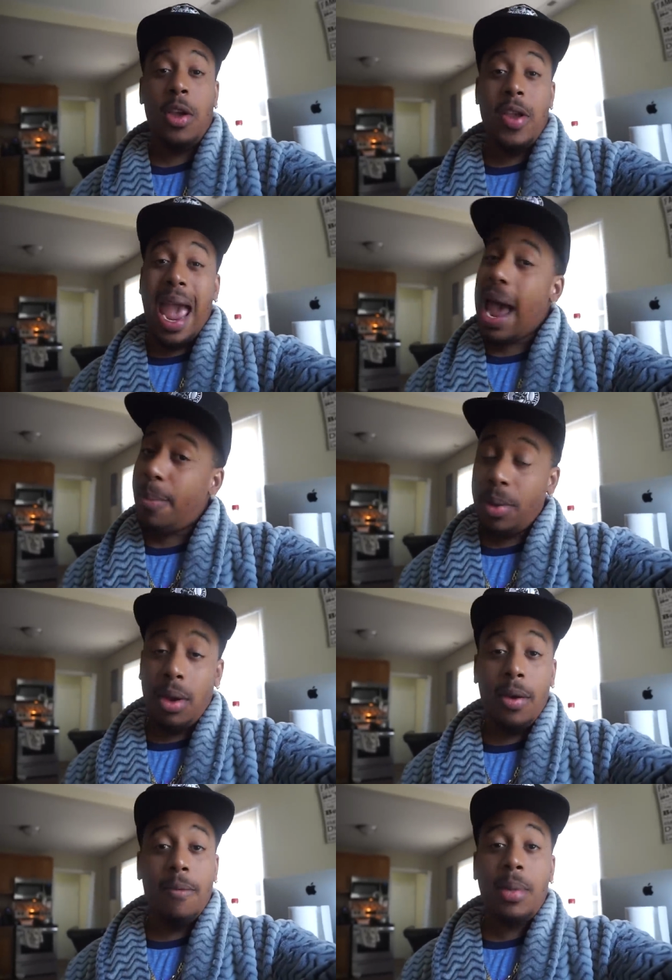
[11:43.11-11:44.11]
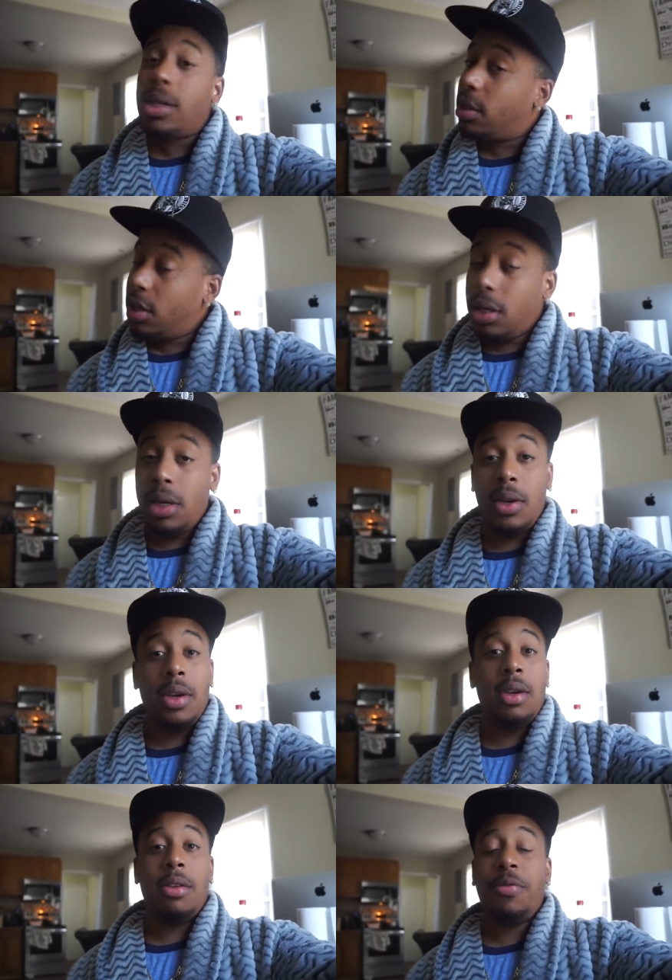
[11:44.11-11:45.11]
you're happy mentally,
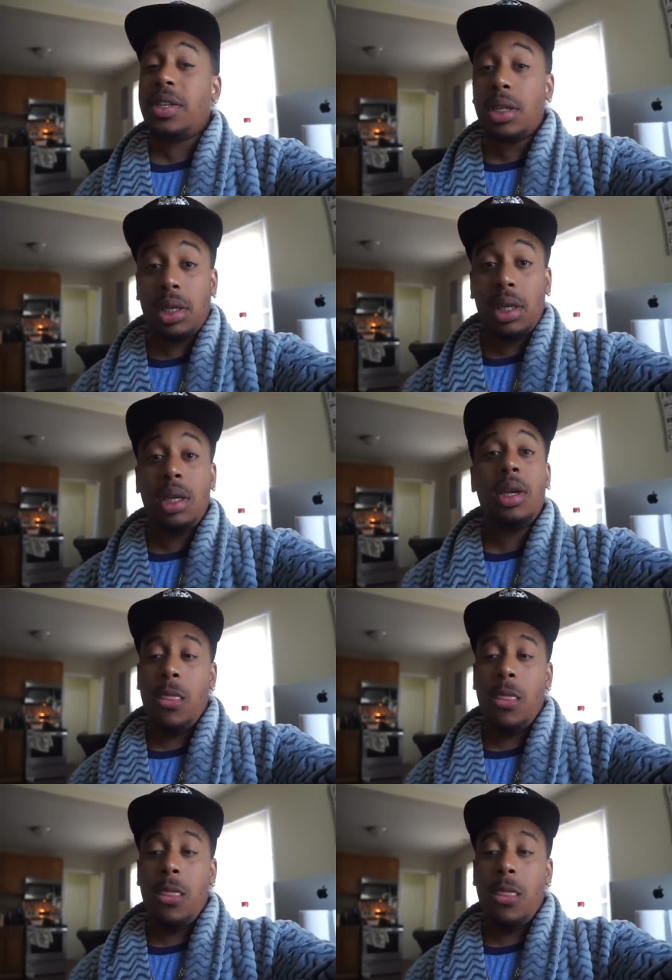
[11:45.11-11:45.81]
physically,